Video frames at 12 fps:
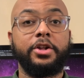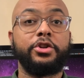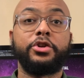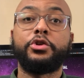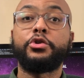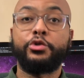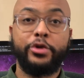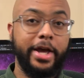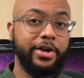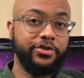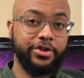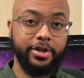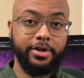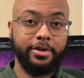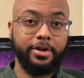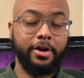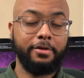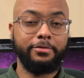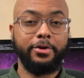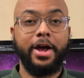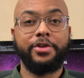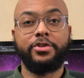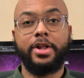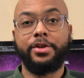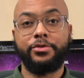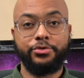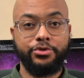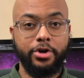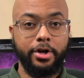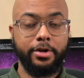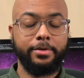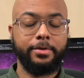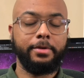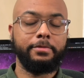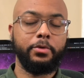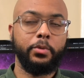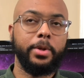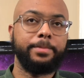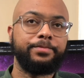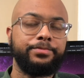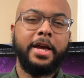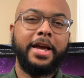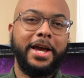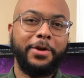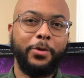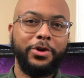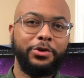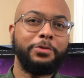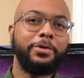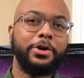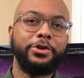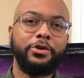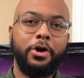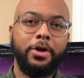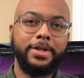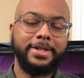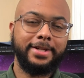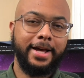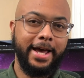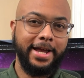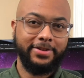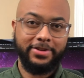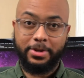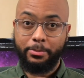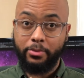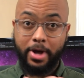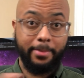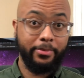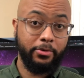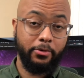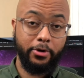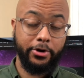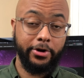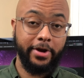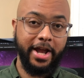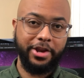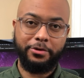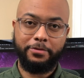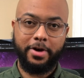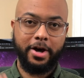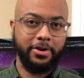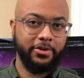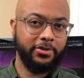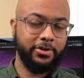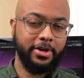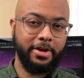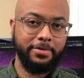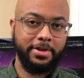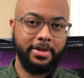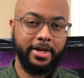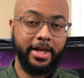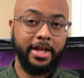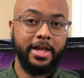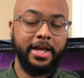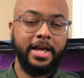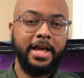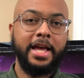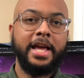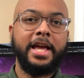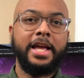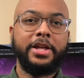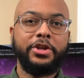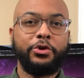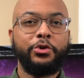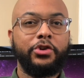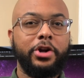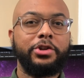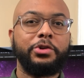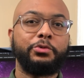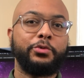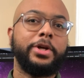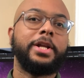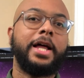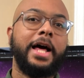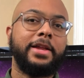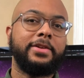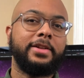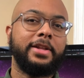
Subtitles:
creation of your astrological chart, if you will. And once you've learned all the signs in the proper order and you've understood everything, you'll start to realize